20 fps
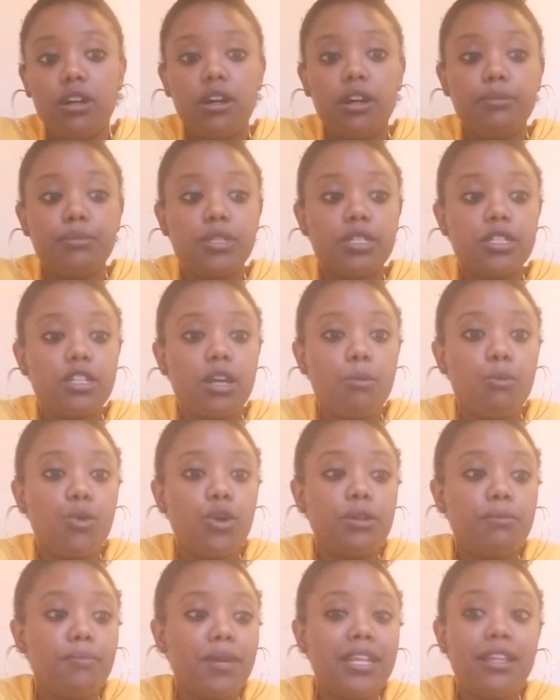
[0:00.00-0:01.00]

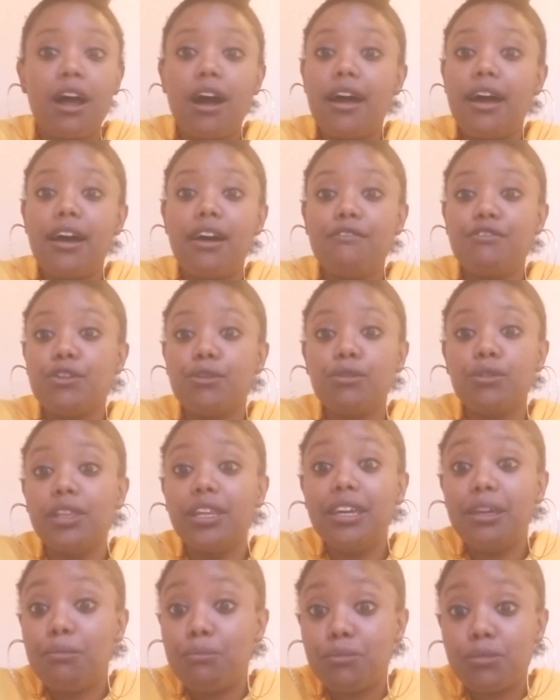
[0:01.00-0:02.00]
Someone may not have their
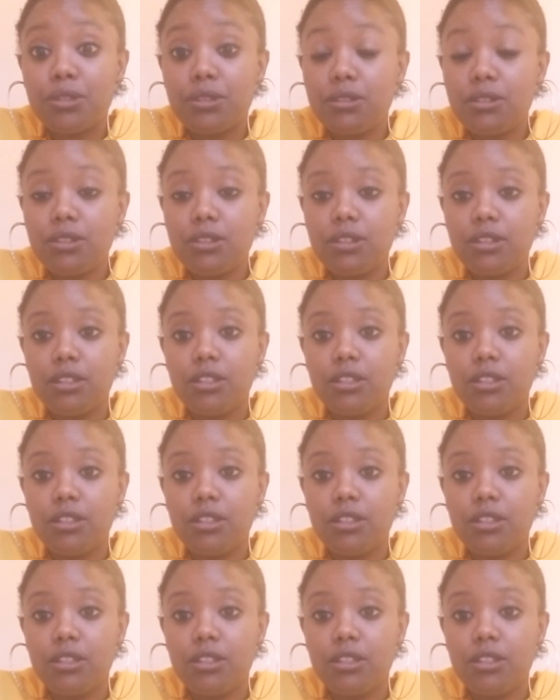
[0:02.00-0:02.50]
limbs.